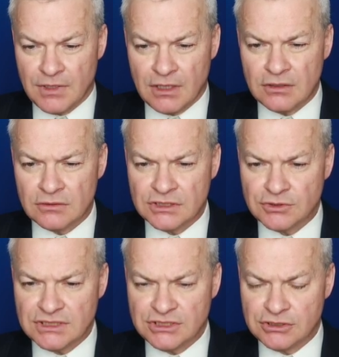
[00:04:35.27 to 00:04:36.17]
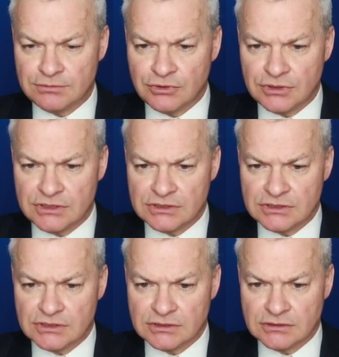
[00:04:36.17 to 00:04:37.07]
Only 22
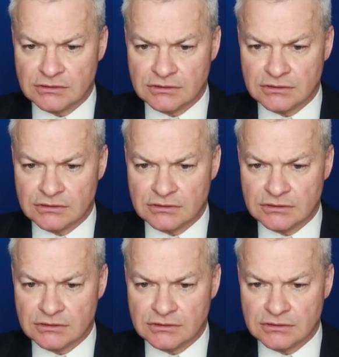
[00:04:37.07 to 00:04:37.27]
points.